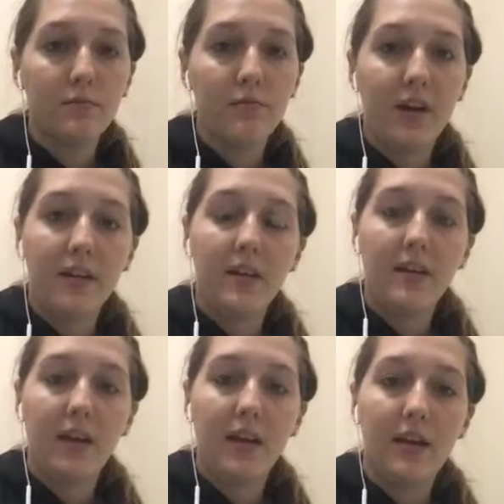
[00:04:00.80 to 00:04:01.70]
finding
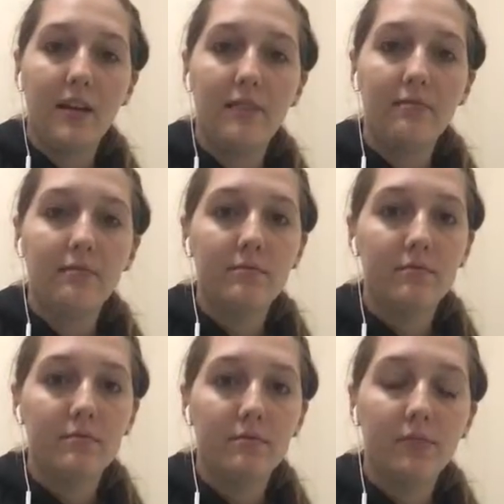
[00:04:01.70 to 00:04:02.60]
a
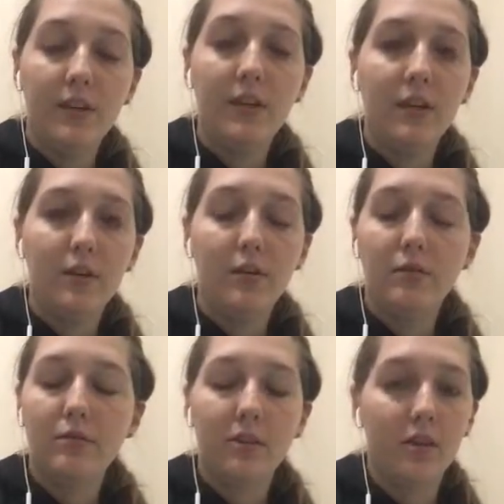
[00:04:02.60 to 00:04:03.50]
video
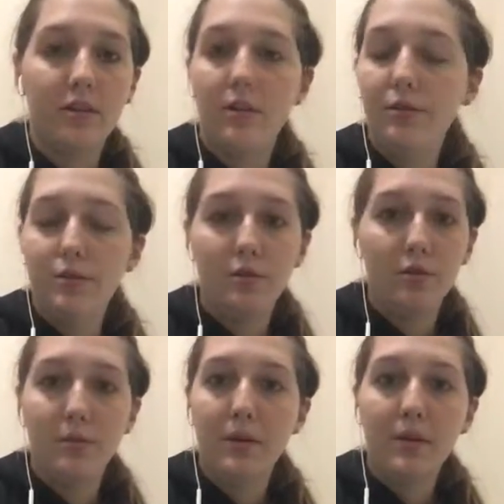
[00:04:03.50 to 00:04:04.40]
on
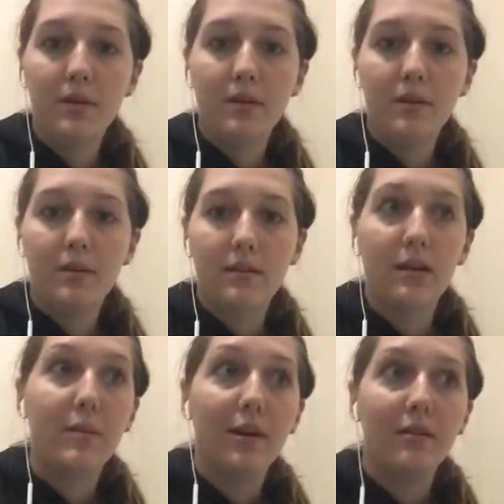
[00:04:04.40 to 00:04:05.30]
YouTube
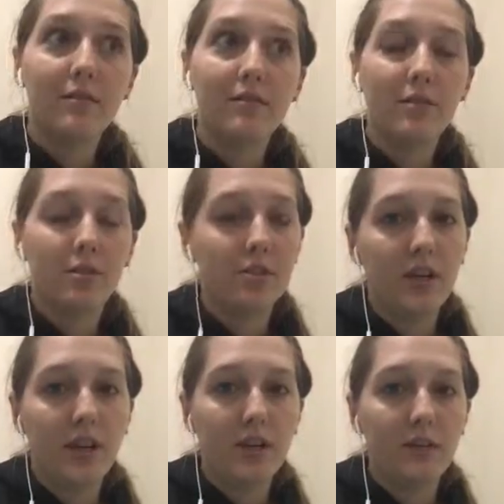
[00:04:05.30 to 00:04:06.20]
about
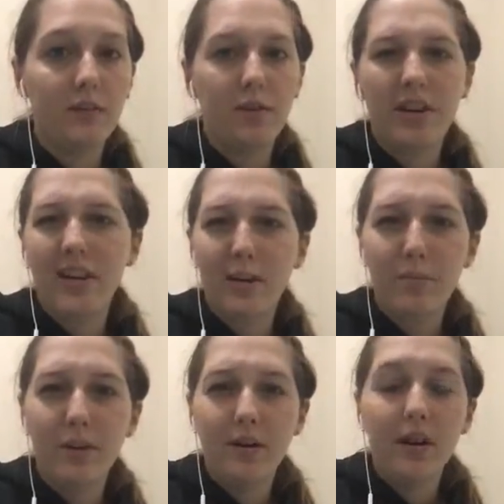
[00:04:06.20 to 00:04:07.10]
crocheting or getting a
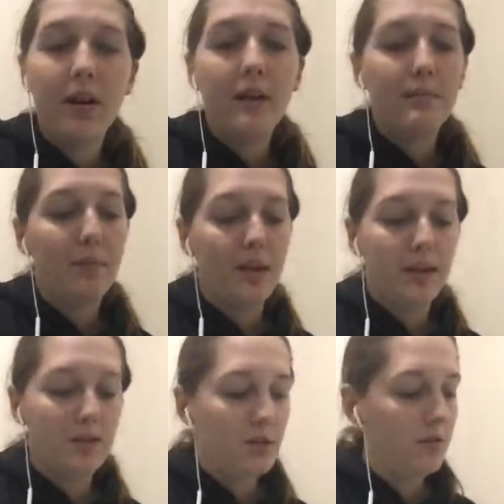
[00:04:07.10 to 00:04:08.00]
book. My
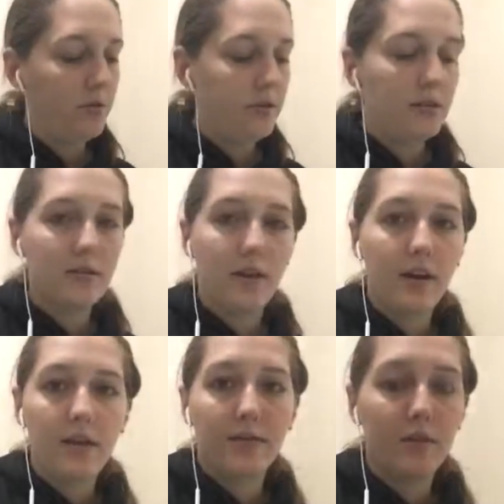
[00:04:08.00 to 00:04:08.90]
issue is I
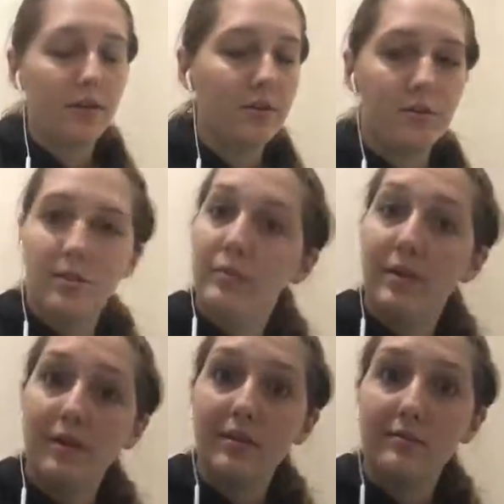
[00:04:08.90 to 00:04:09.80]
never understood the
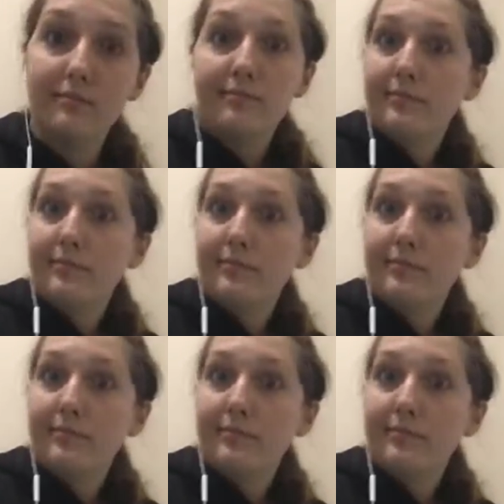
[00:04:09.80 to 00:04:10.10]
books.